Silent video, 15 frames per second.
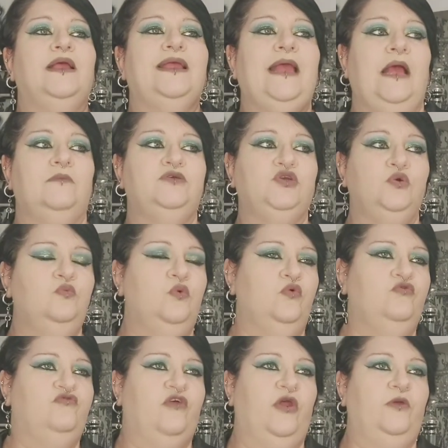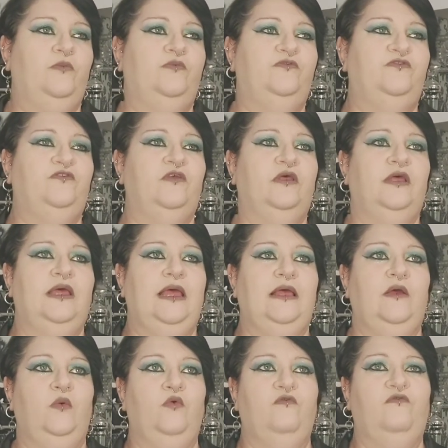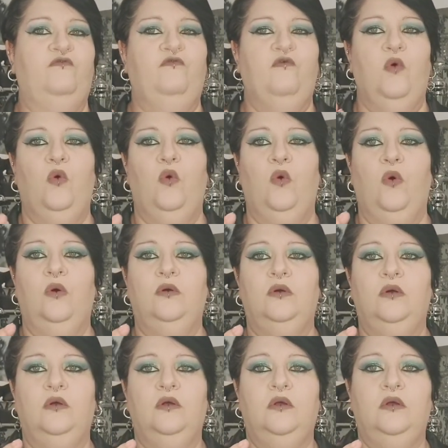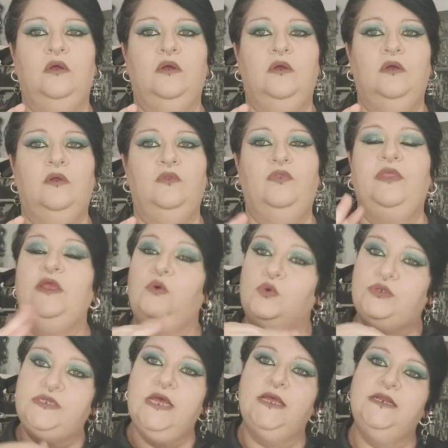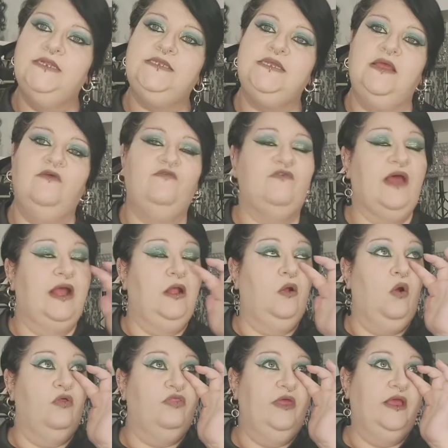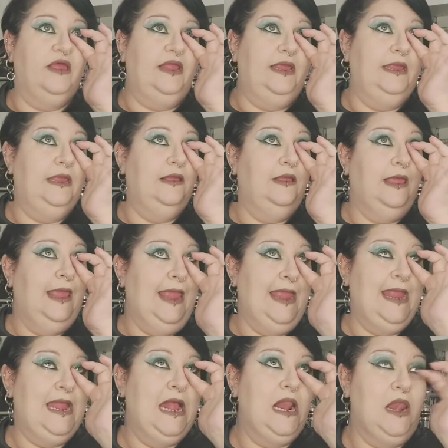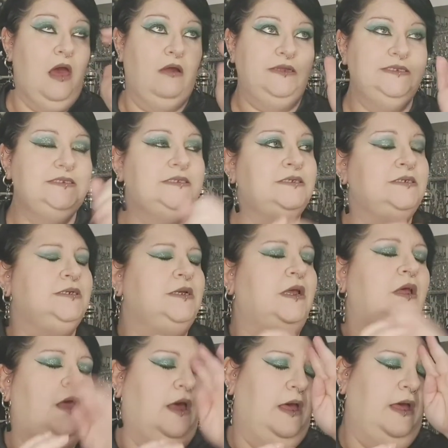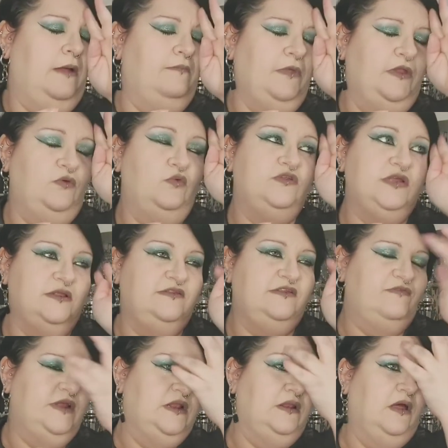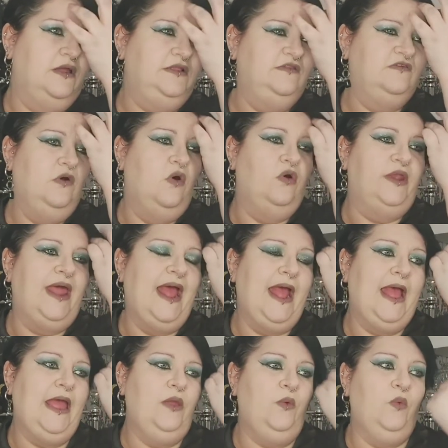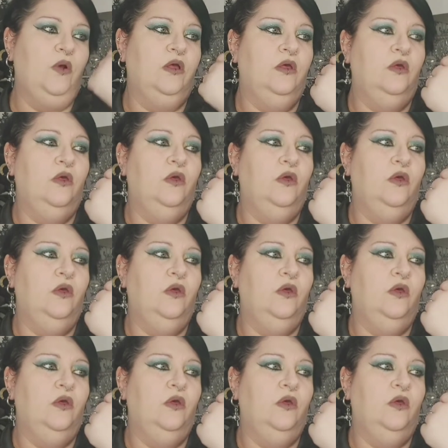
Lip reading: capsule wardrobes for the alternative and gothic-y inclined, an alternative inclined, on how